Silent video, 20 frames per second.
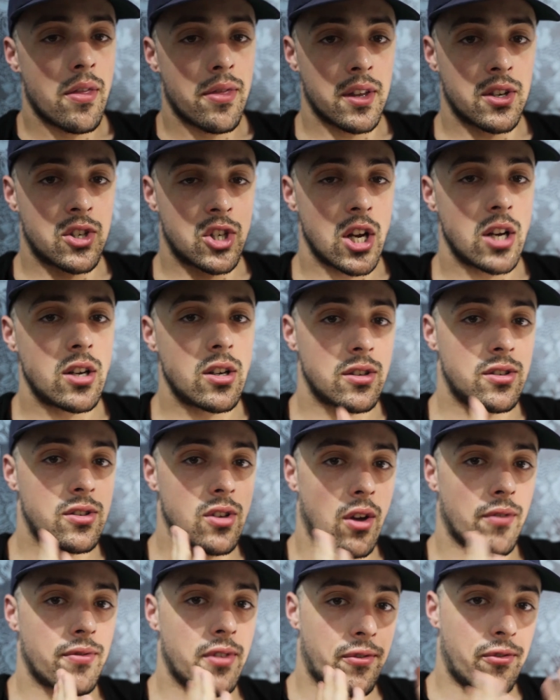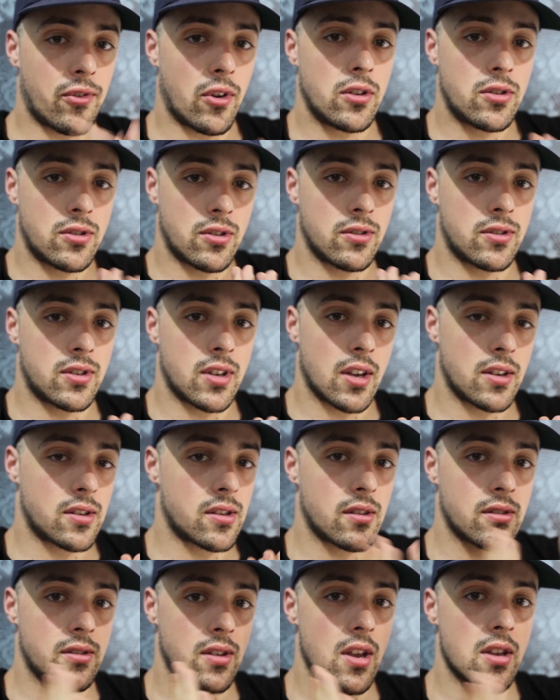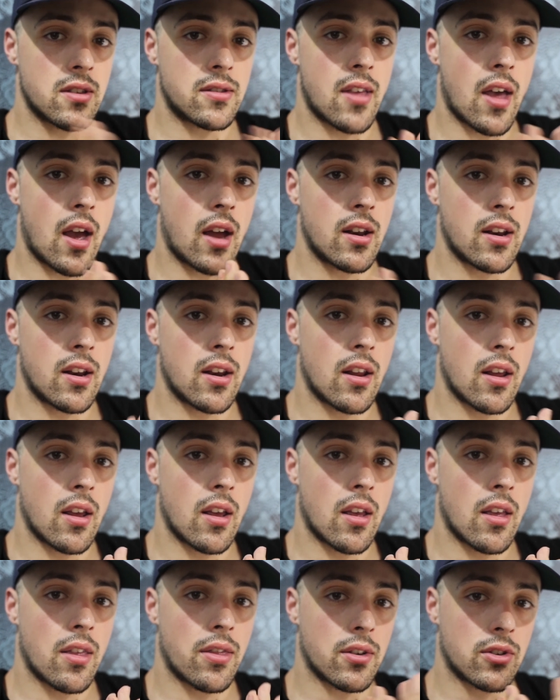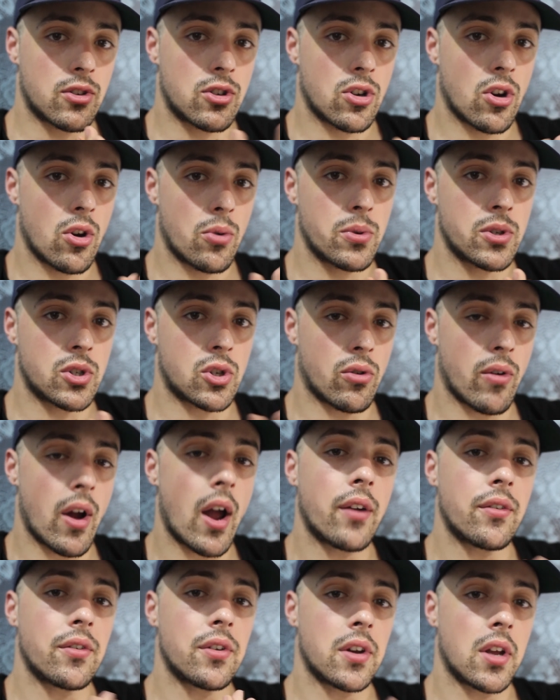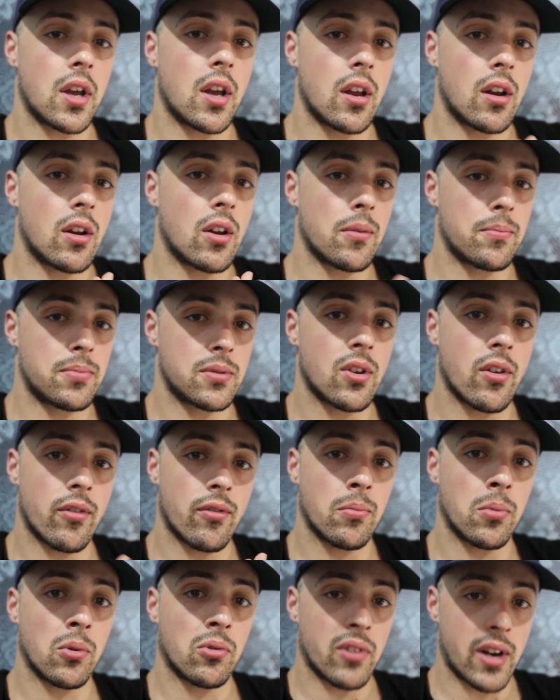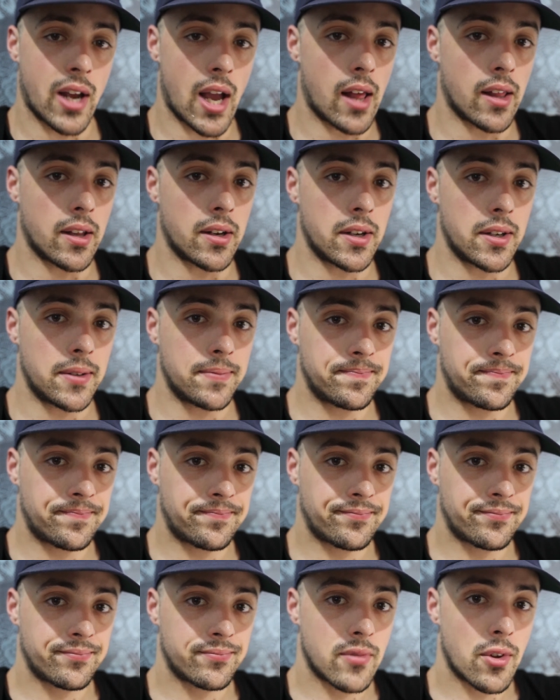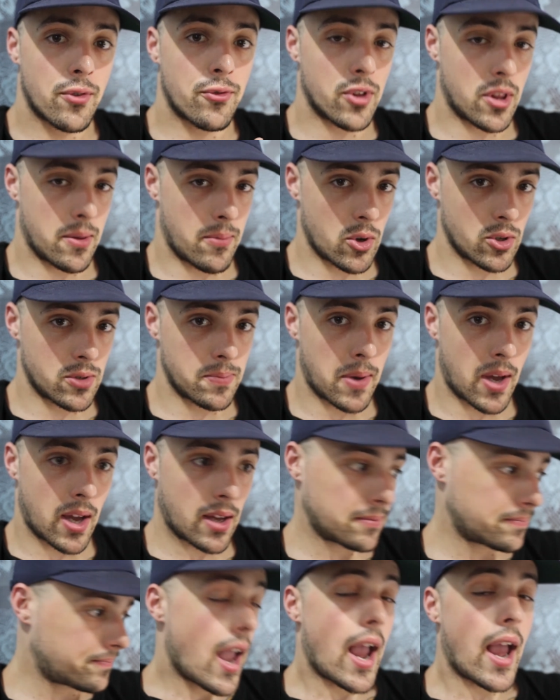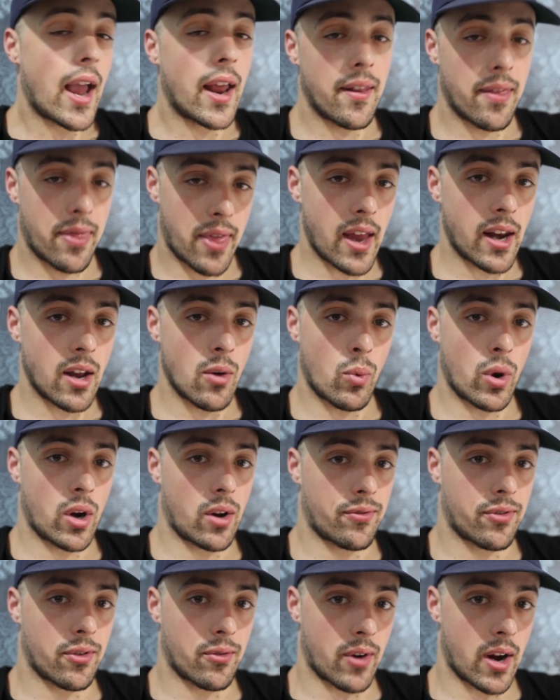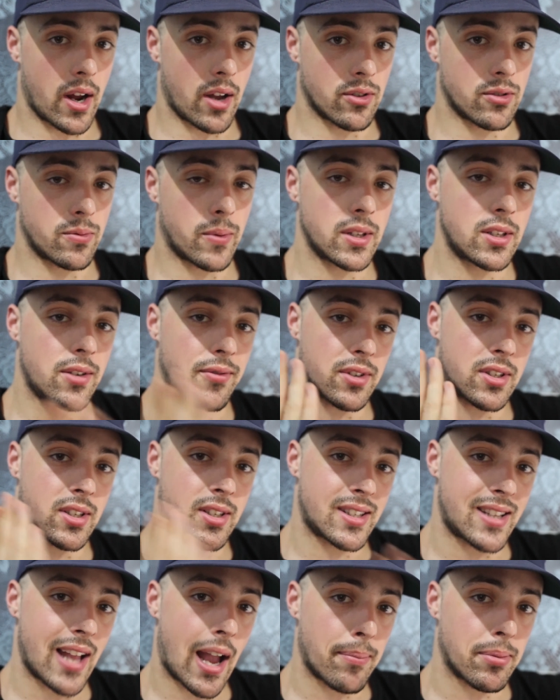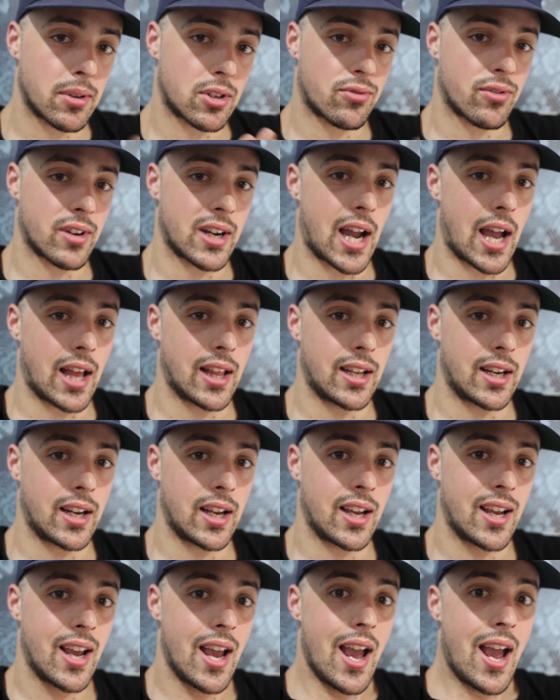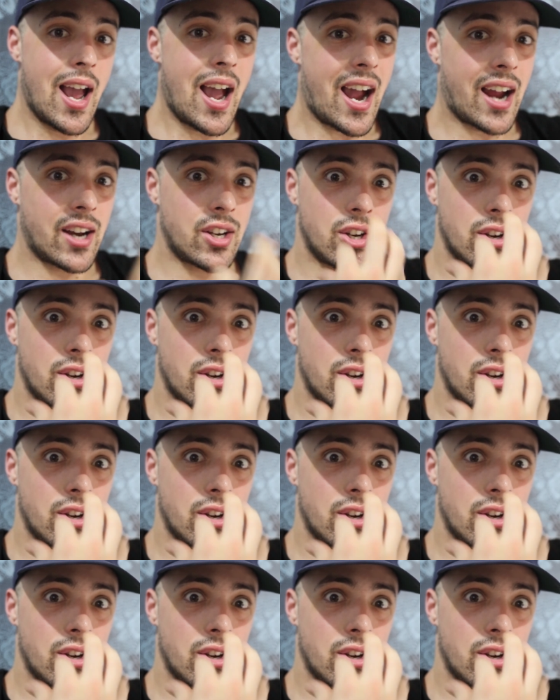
The genius of the first 2 seasons is that the show was grounded in observable reality, for the most part. And then it went off the rails. Once you've established reality, and you